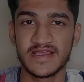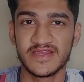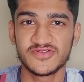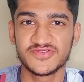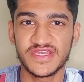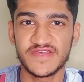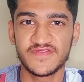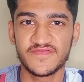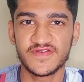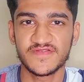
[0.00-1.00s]
Hello there
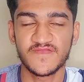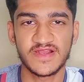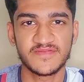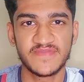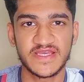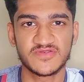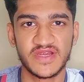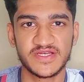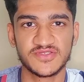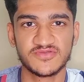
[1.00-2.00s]
everyone, welcome back to
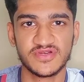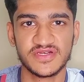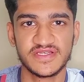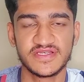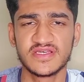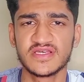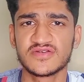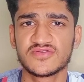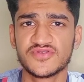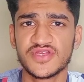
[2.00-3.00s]
Ants Authority.
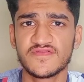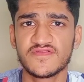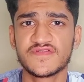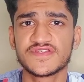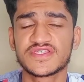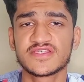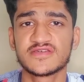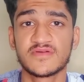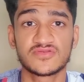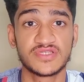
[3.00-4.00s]
Today we will discuss
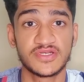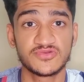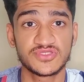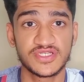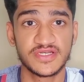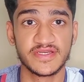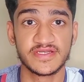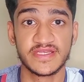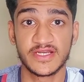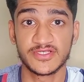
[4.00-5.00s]
about the new study
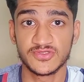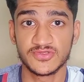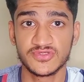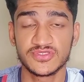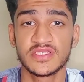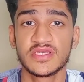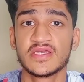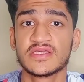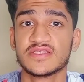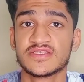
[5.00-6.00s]
that shows
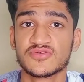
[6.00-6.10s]
the